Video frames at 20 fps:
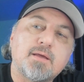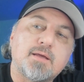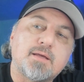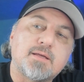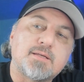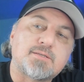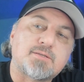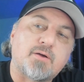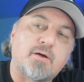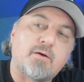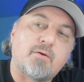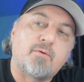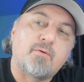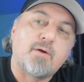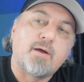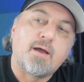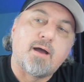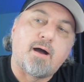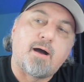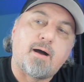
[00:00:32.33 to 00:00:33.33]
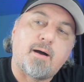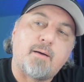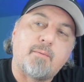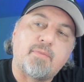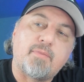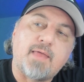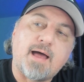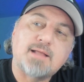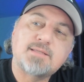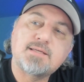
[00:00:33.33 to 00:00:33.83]
So
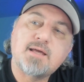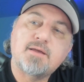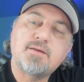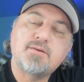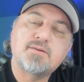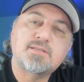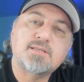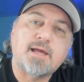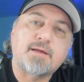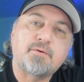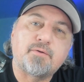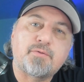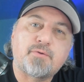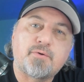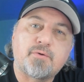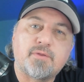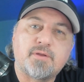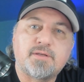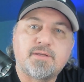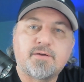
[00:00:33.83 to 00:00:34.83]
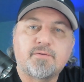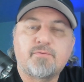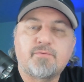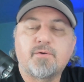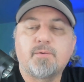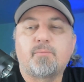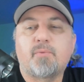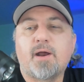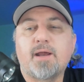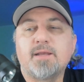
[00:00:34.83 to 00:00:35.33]
um, that's how you cycle through the
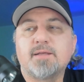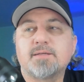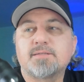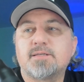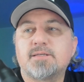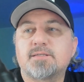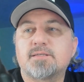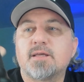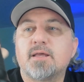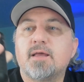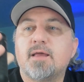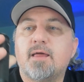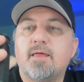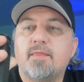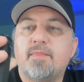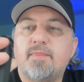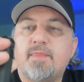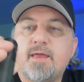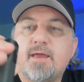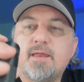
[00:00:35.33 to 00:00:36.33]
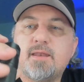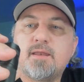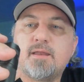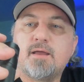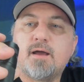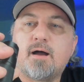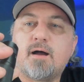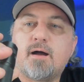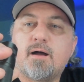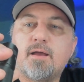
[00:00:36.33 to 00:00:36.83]
different brightnesses. Then
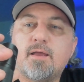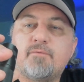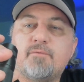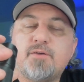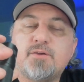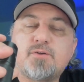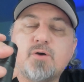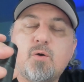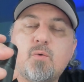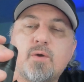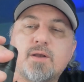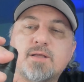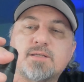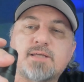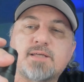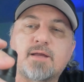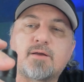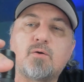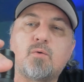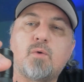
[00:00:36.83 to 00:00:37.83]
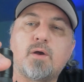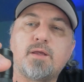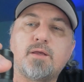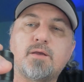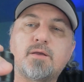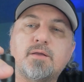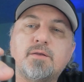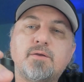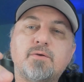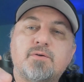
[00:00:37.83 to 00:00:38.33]
uh, if you don't want to cycle, what you
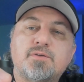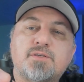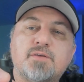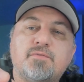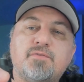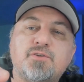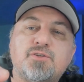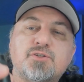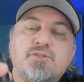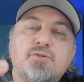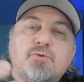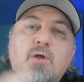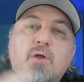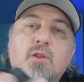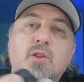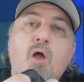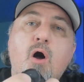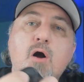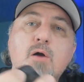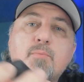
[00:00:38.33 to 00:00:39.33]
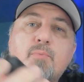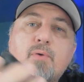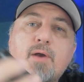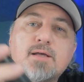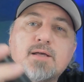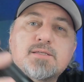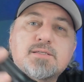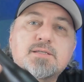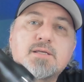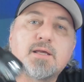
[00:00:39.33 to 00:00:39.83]
can do is if you just do a long
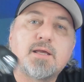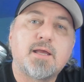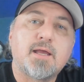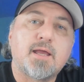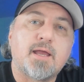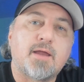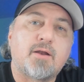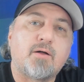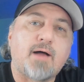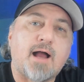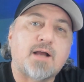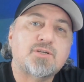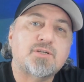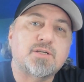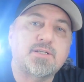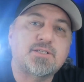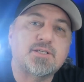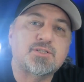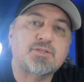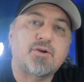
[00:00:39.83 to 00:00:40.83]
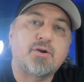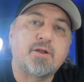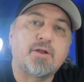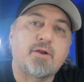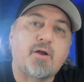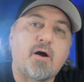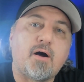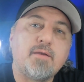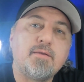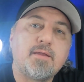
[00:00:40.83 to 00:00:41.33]
press, it'll actually just turn it
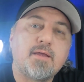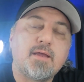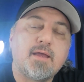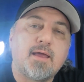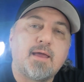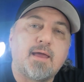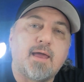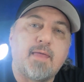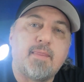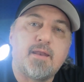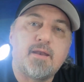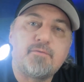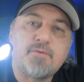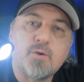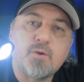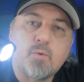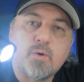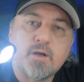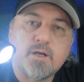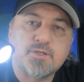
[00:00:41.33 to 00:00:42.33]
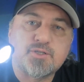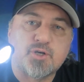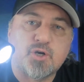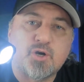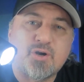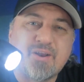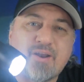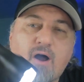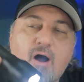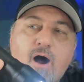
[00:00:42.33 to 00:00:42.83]
on. And then if you want to
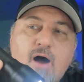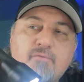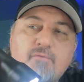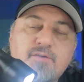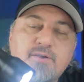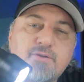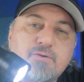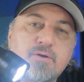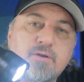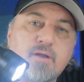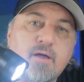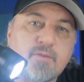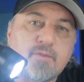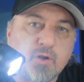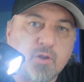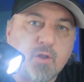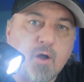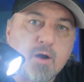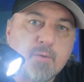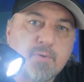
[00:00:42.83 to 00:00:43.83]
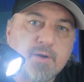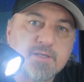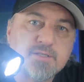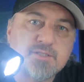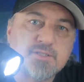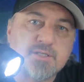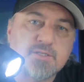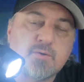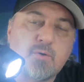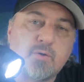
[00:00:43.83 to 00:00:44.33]
turn it off, you do another long press,
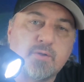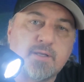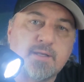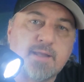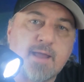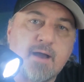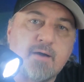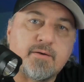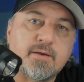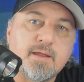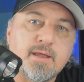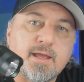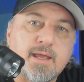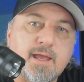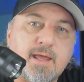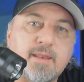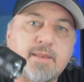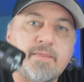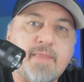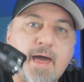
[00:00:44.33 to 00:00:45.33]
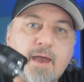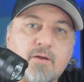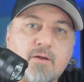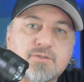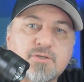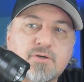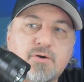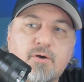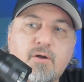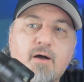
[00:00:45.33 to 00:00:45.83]
just hold it down and that'll
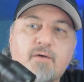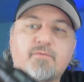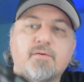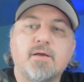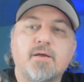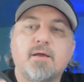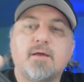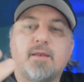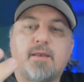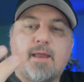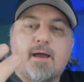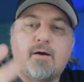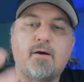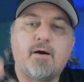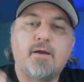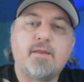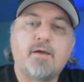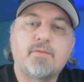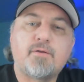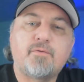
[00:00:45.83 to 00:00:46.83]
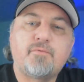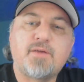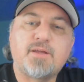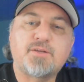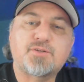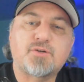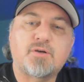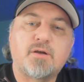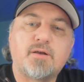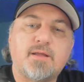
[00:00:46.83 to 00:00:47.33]
turn off. Now, another
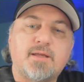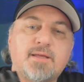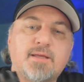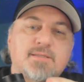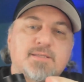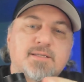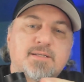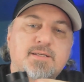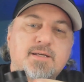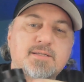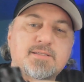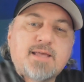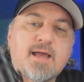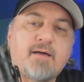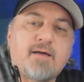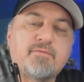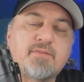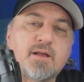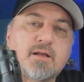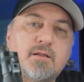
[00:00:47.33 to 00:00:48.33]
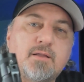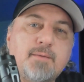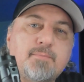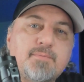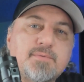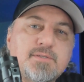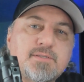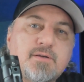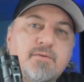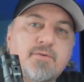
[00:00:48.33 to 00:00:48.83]
feature is it does have the
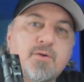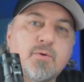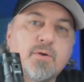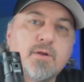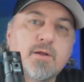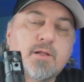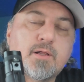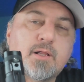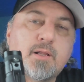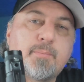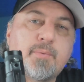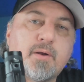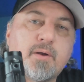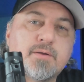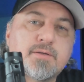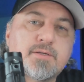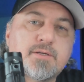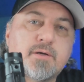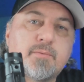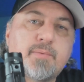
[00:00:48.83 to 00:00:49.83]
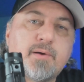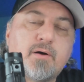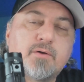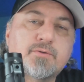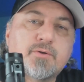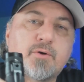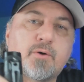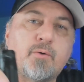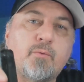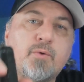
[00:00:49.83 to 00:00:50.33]
clip. So if you want to clip it onto your
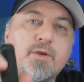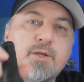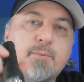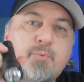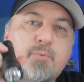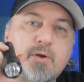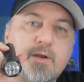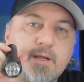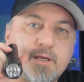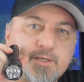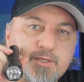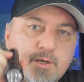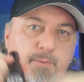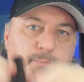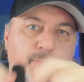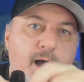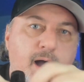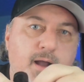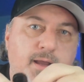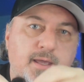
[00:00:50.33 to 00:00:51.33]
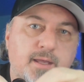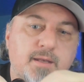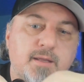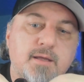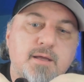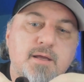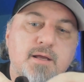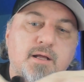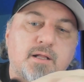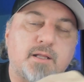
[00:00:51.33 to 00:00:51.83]
belt or when you put it into your pocket,
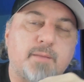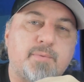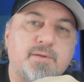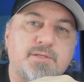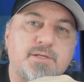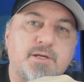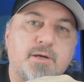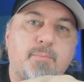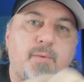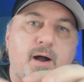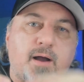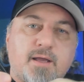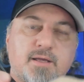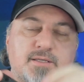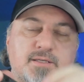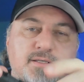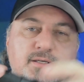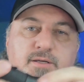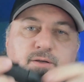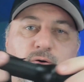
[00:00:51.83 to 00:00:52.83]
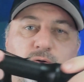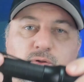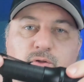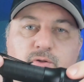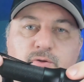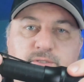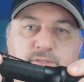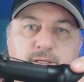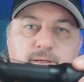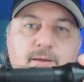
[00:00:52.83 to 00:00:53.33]
clip it to your pocket so you don't
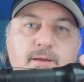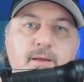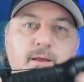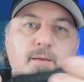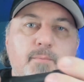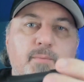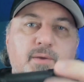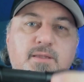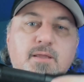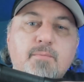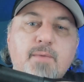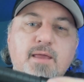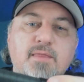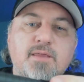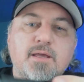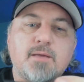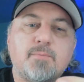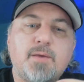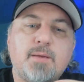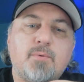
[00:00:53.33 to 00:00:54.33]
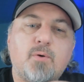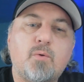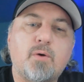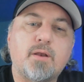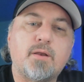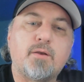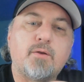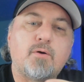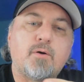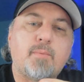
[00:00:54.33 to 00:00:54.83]
lose it. But the main thing people
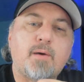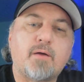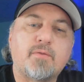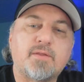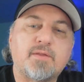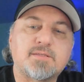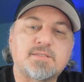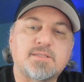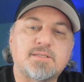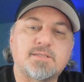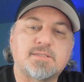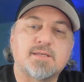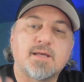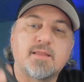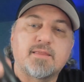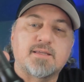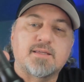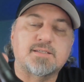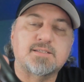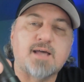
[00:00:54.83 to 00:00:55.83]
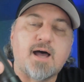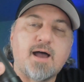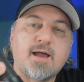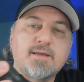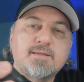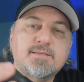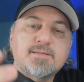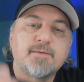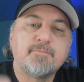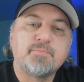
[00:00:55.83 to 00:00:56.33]
want to know about this is the
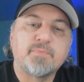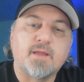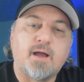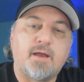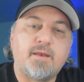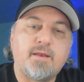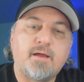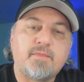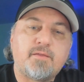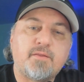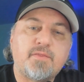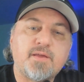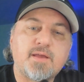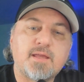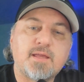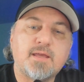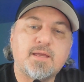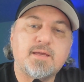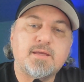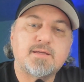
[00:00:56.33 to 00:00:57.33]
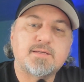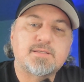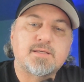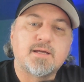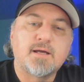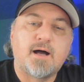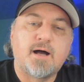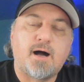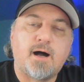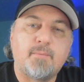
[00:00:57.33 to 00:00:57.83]
size. Another thing is
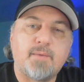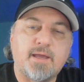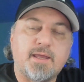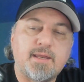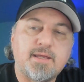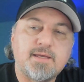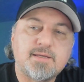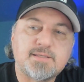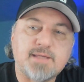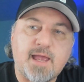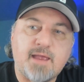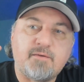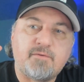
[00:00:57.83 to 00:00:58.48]
um, it is a